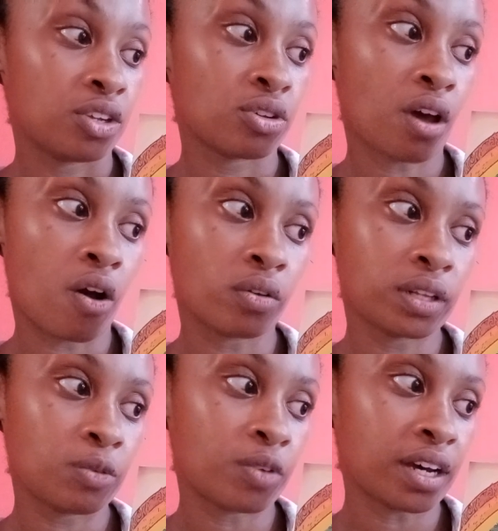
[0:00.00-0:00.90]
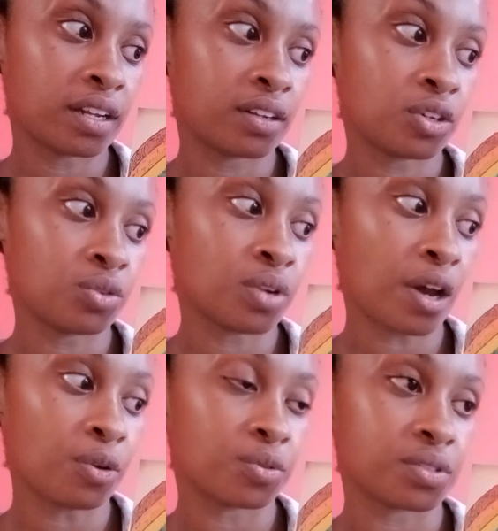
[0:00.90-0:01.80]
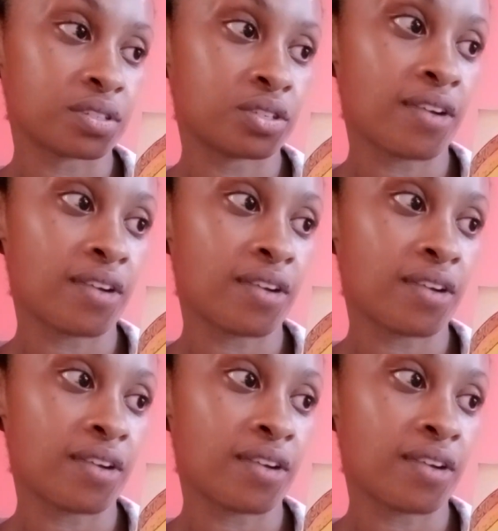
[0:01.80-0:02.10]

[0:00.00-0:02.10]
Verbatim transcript: You're the only one who knows.